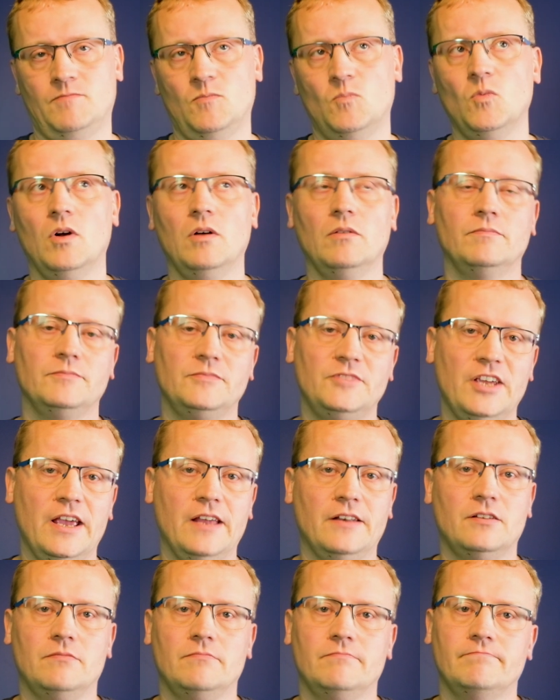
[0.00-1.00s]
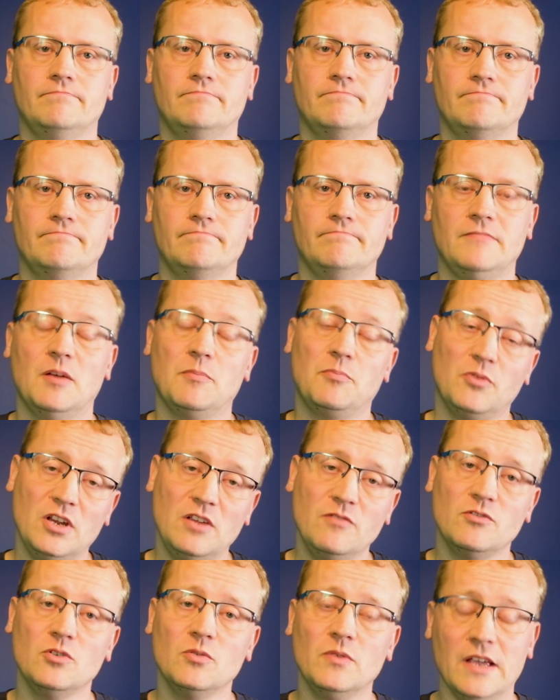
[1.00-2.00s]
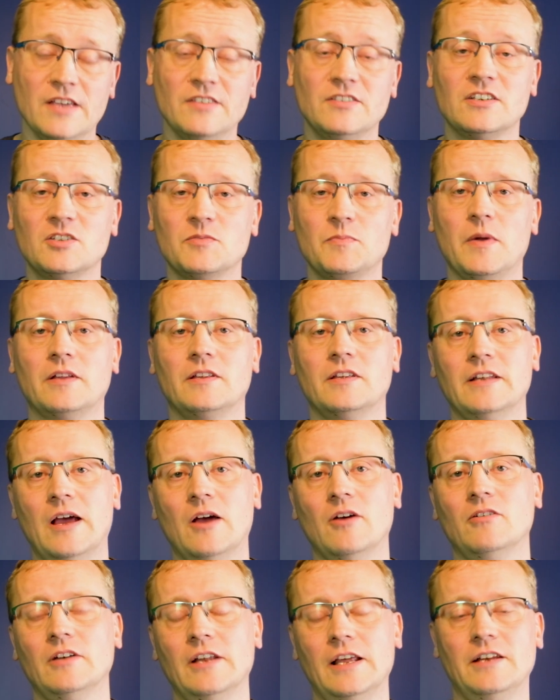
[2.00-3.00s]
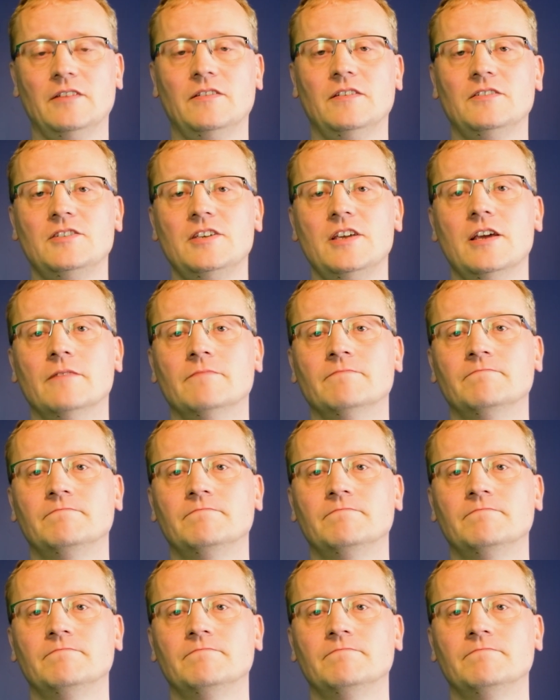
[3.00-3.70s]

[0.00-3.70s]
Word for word: Well, yet. A preview is expected out later this year.